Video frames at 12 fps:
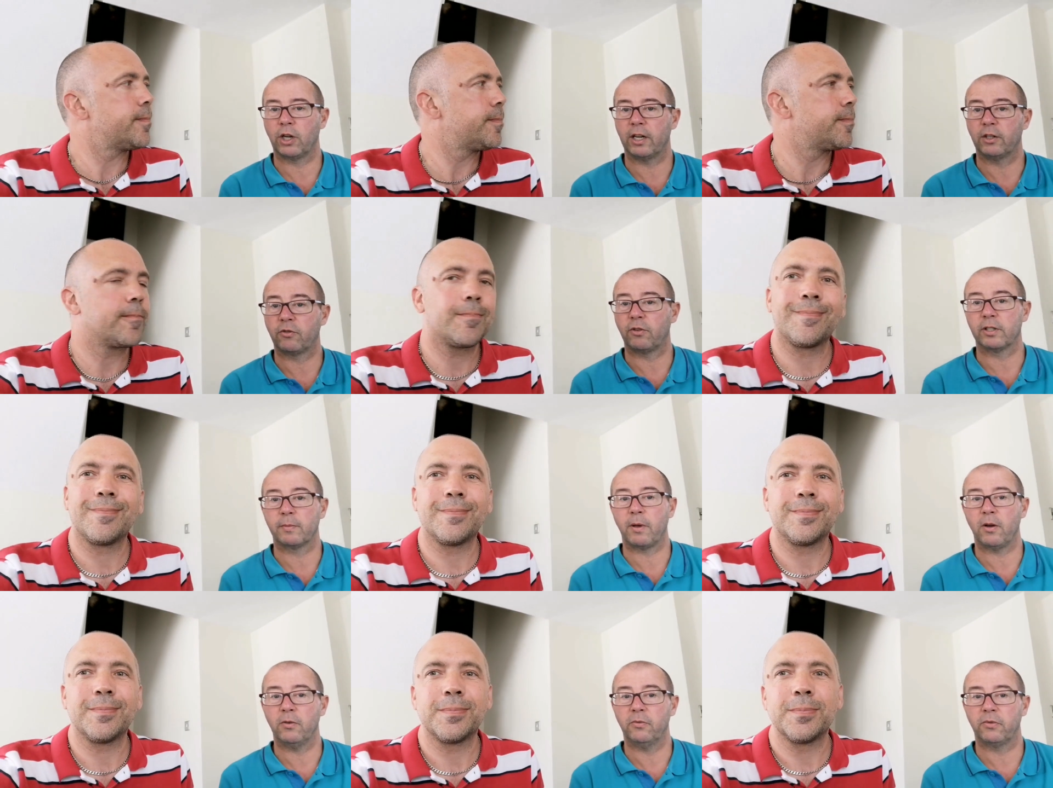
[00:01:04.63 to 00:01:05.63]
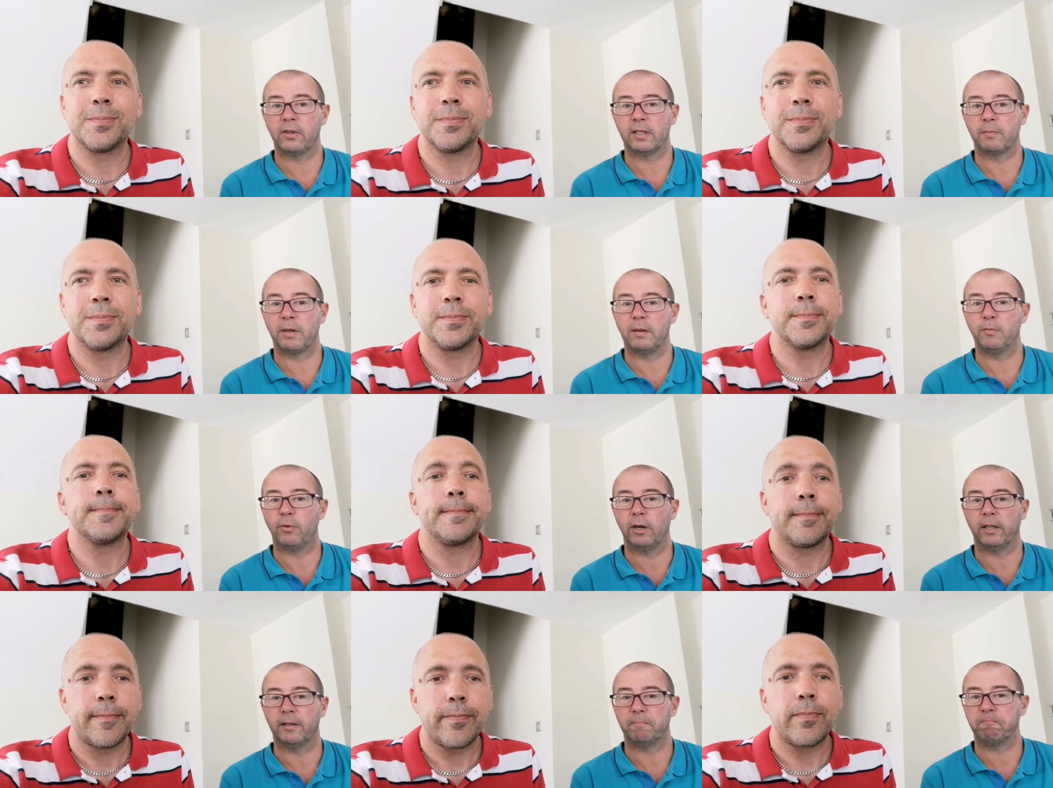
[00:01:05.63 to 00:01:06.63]
Speaker 1: change for us both, it's been
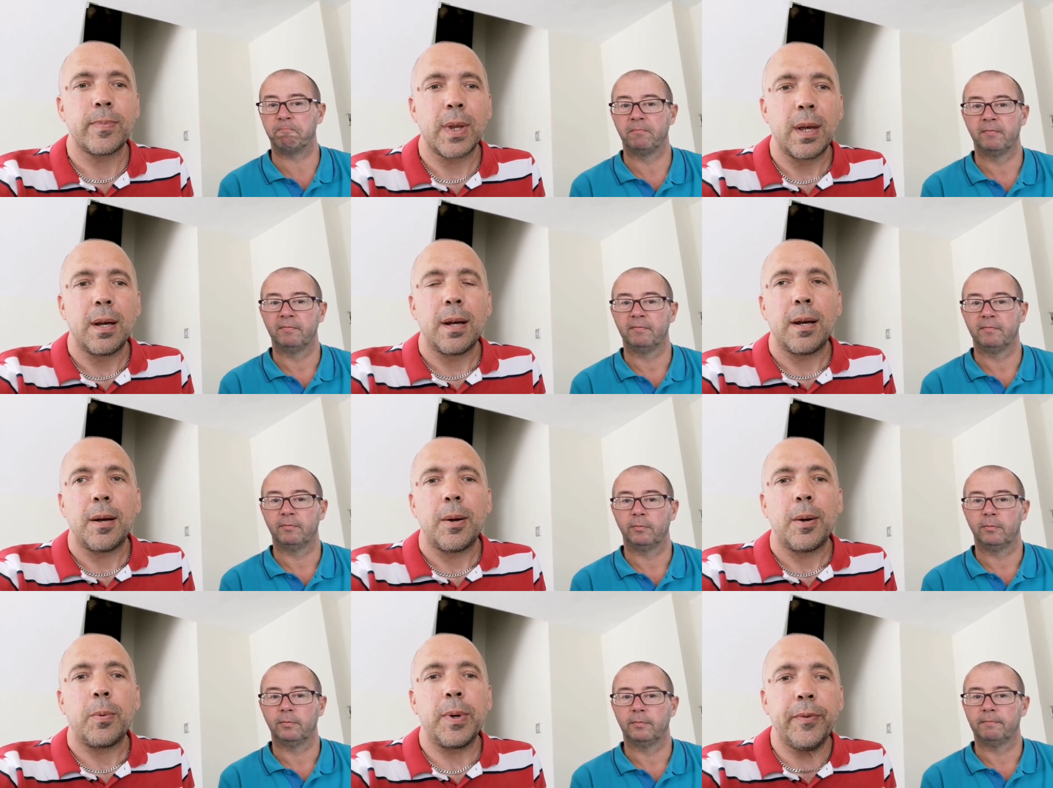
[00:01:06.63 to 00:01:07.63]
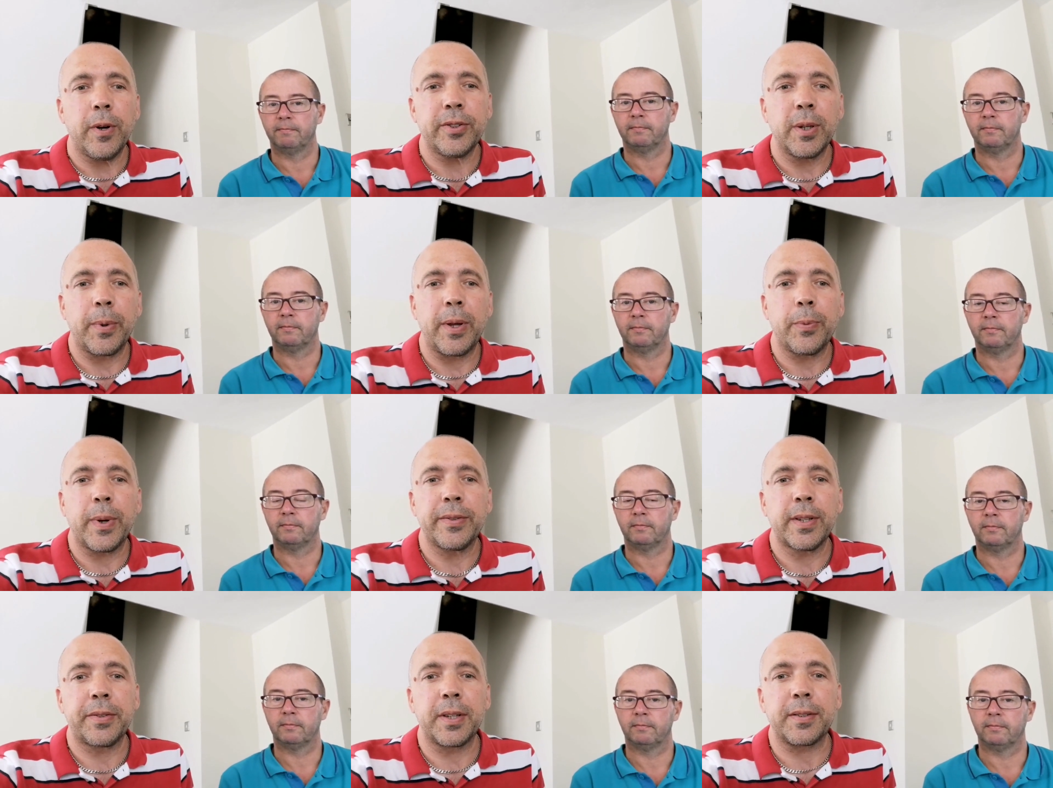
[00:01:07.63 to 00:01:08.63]
brilliant.
Speaker 2: We foster with West
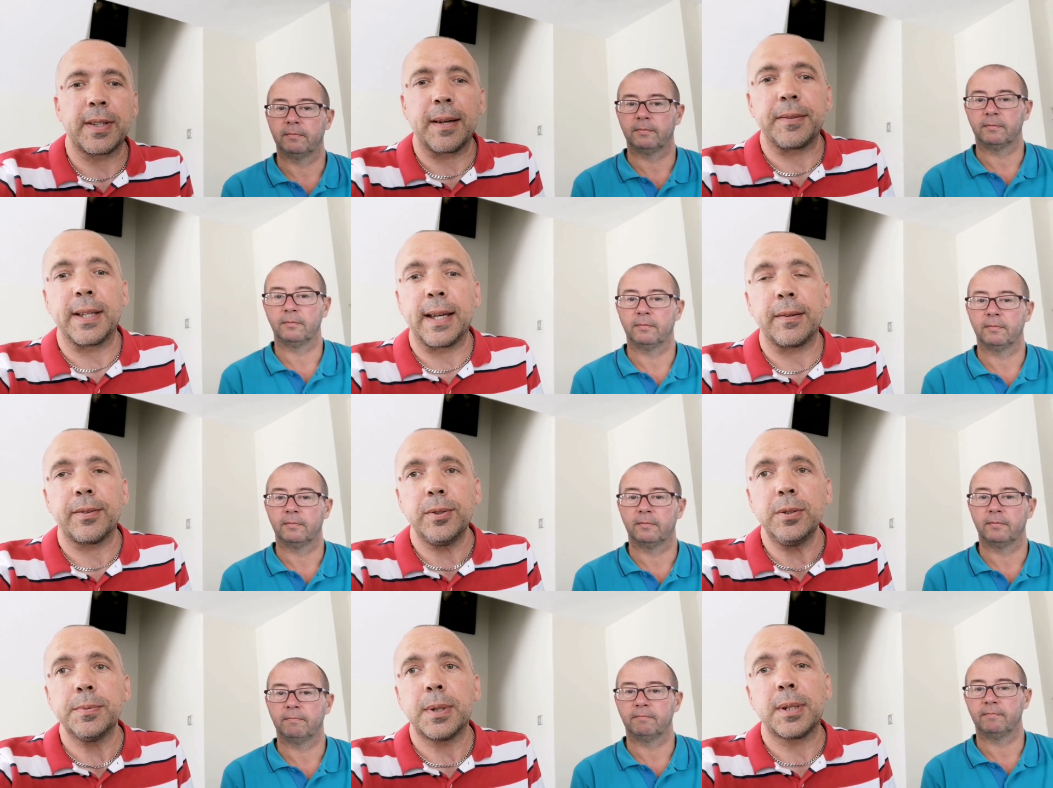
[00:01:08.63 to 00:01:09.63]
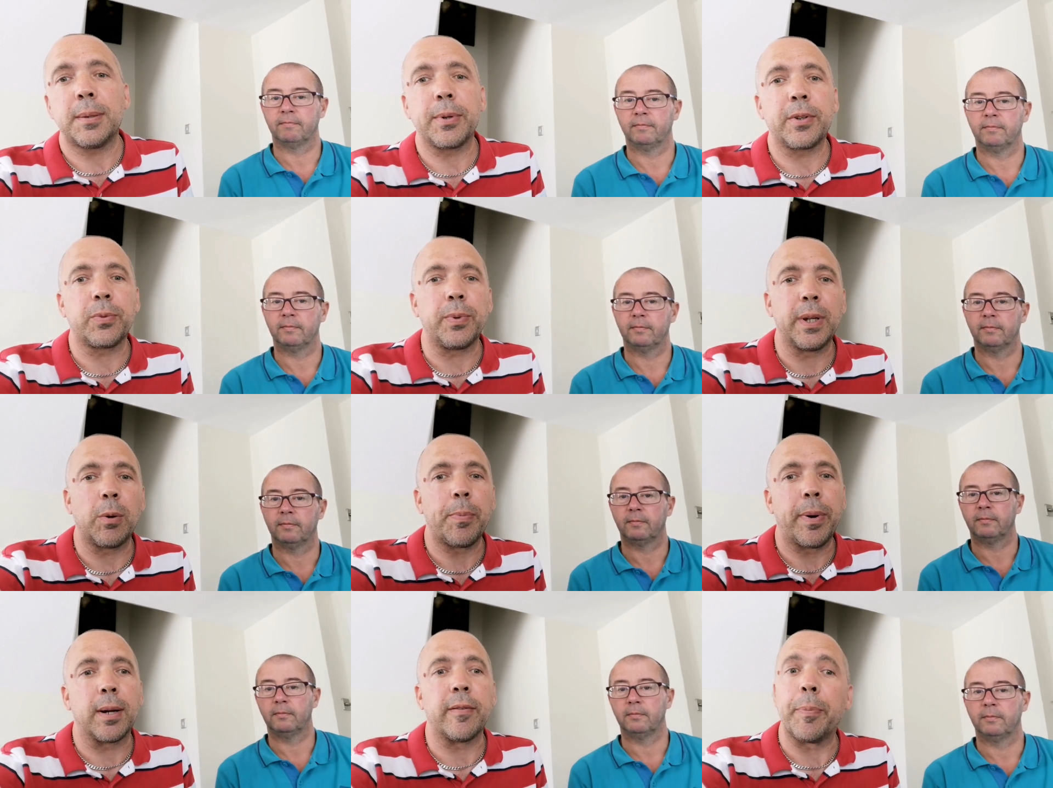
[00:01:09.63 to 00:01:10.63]
Sussex County Council uh, because we know we're
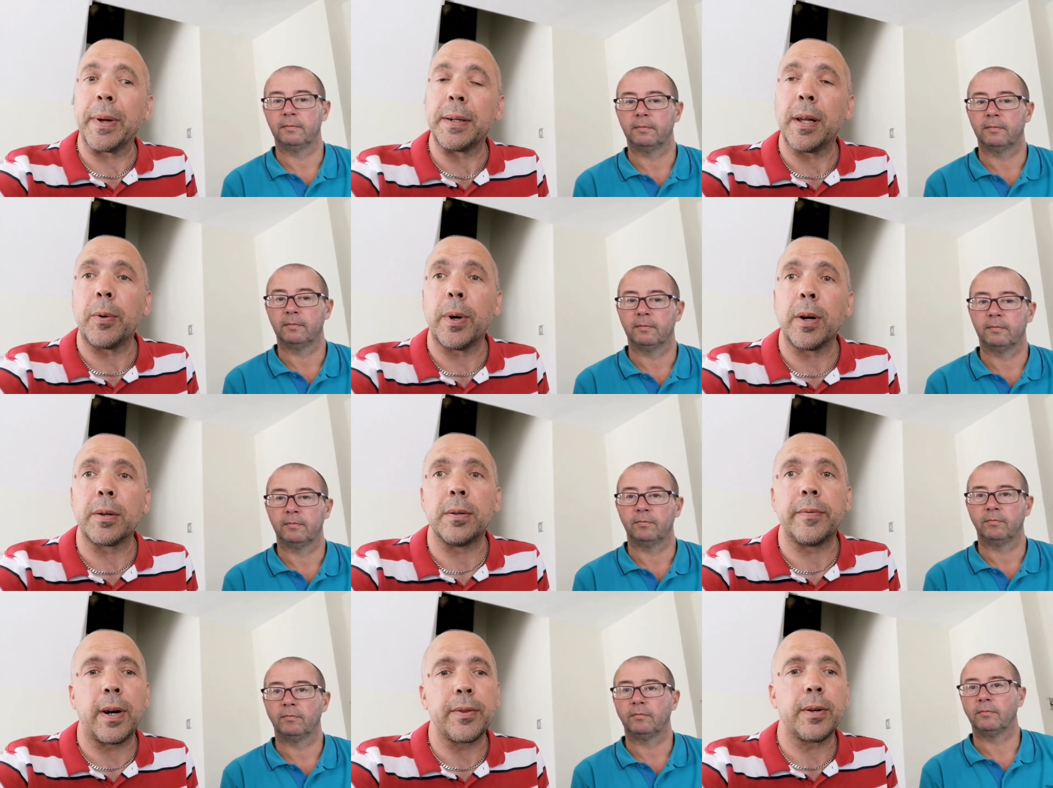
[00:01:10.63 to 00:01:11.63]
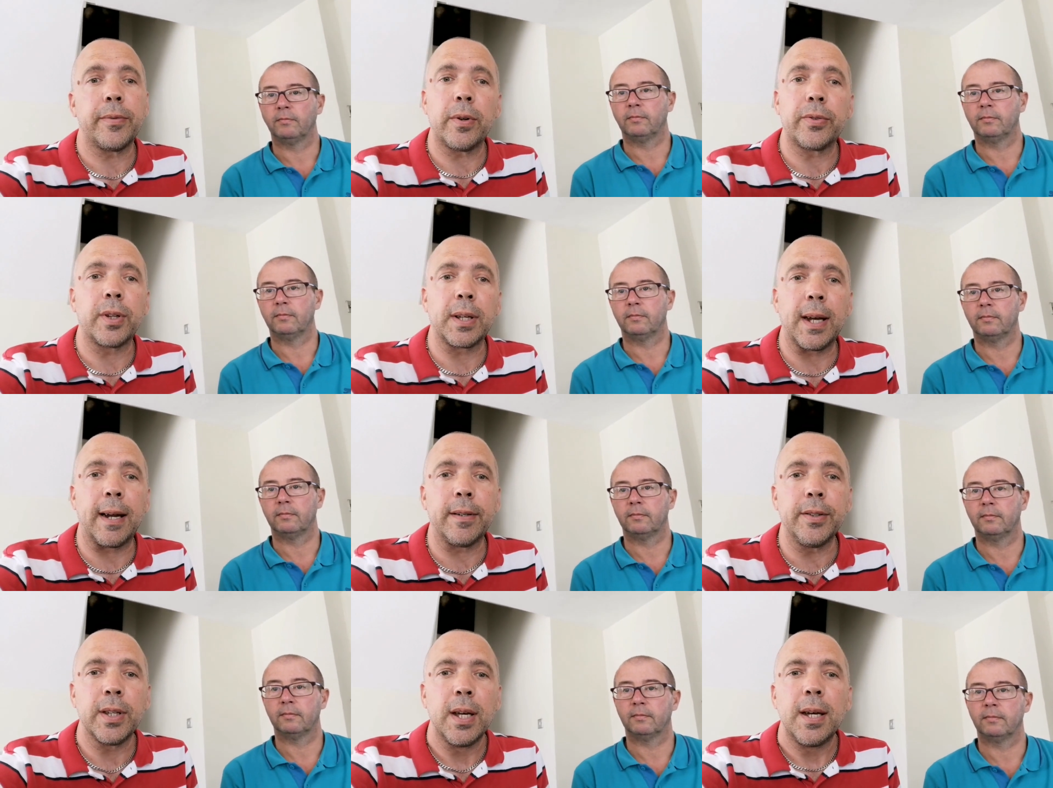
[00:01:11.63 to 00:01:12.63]
part of a big network of other foster
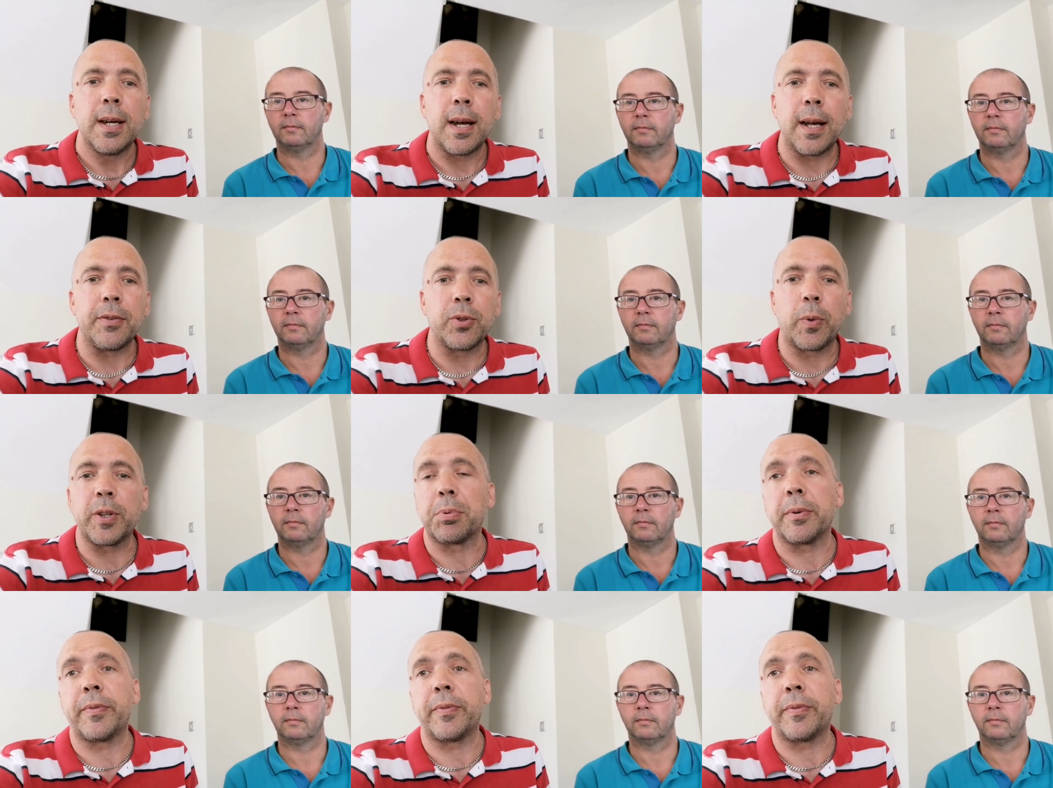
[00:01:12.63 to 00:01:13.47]
carers, and there's always